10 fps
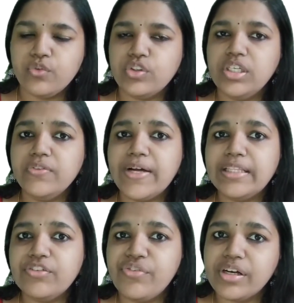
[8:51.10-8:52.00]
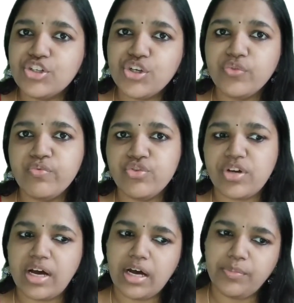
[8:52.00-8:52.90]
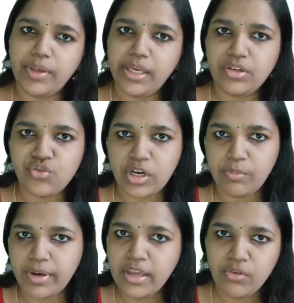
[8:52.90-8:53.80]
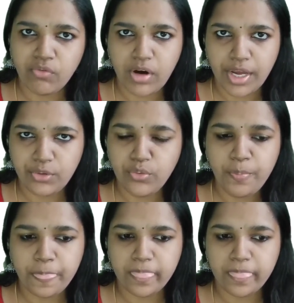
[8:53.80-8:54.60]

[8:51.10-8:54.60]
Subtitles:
So these are the functions which are being done by Vayu